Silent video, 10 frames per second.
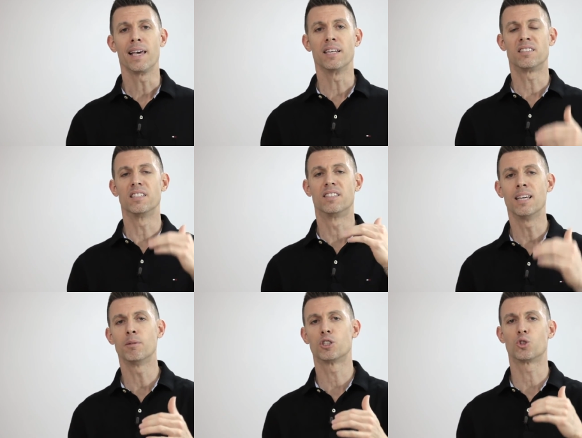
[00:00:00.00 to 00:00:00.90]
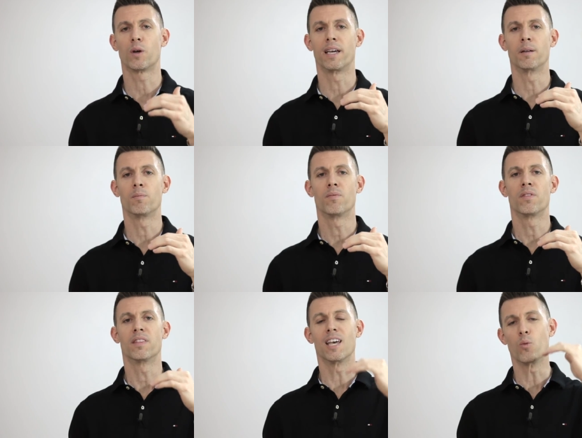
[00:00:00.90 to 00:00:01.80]
It's to demonstrate
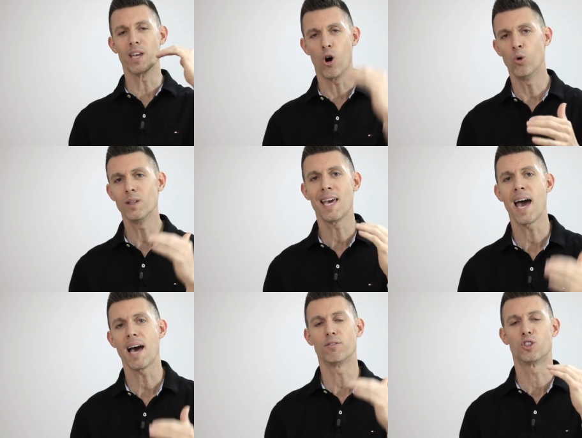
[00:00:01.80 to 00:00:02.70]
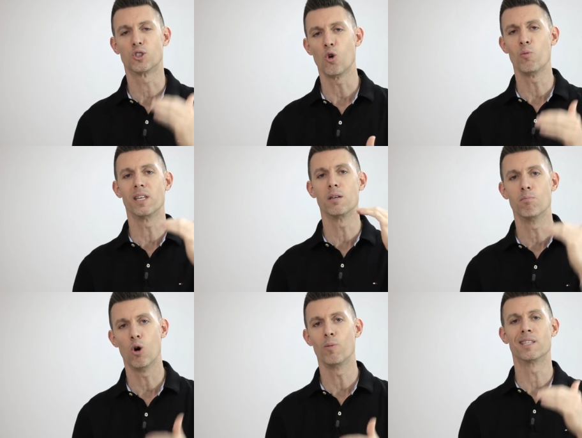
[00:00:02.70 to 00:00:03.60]
that we only have so many
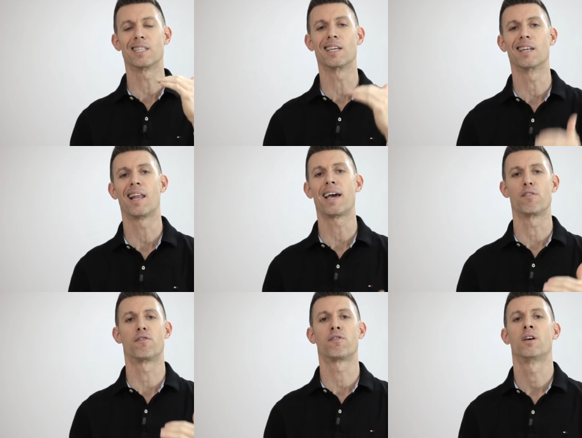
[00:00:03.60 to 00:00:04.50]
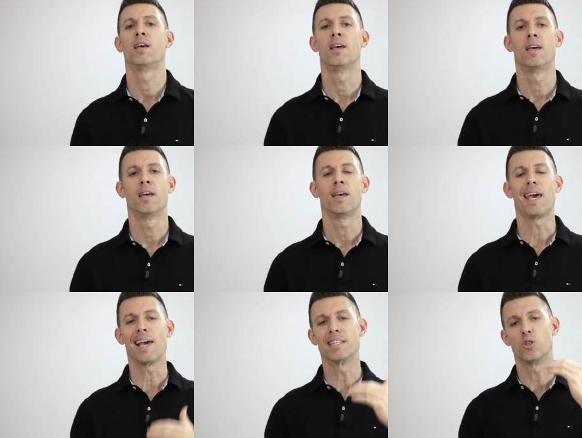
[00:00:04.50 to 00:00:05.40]
moments in life
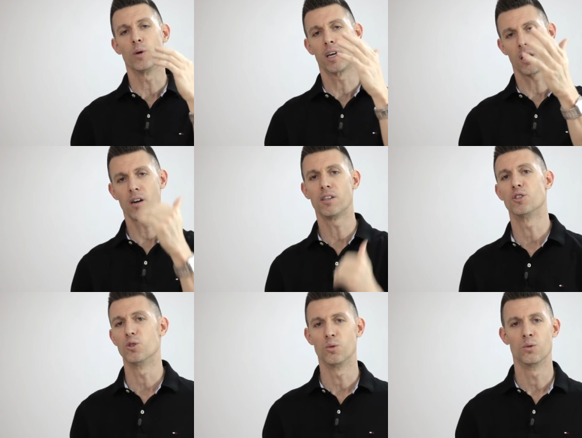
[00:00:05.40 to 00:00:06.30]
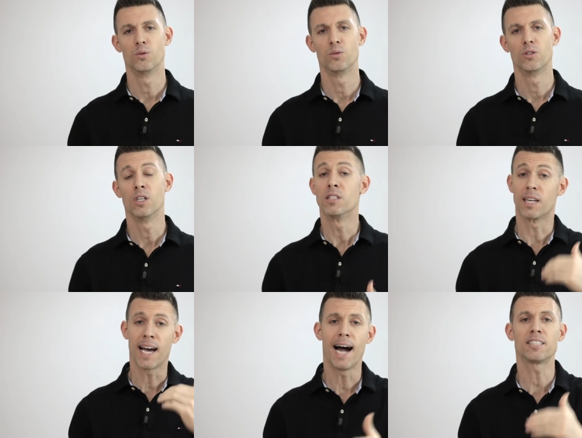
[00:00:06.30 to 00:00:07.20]
and to encourage you to
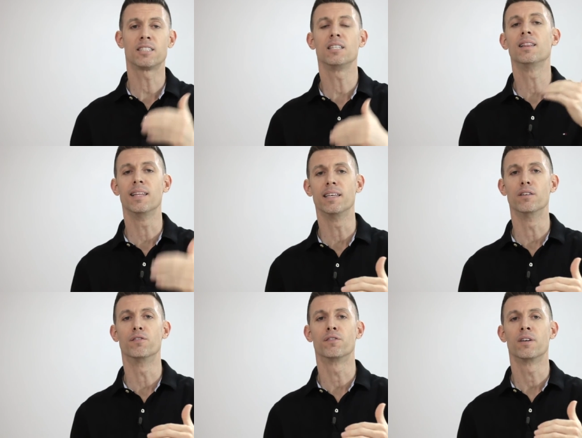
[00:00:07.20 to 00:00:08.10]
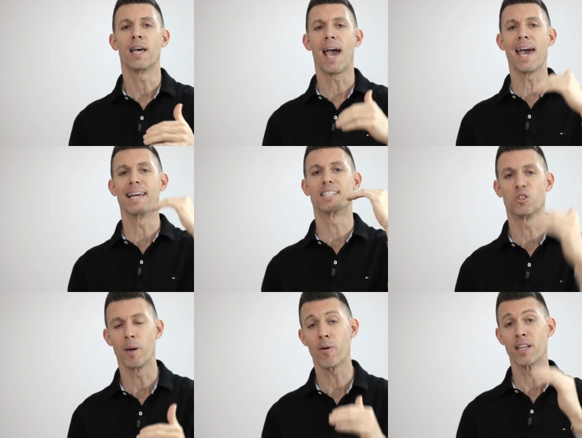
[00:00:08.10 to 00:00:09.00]
consciously live and
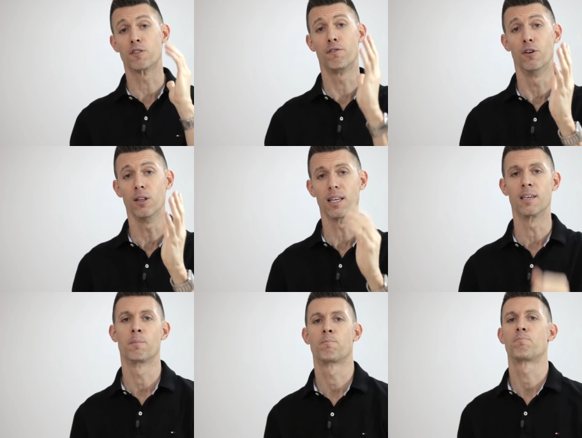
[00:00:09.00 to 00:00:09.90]
experience fully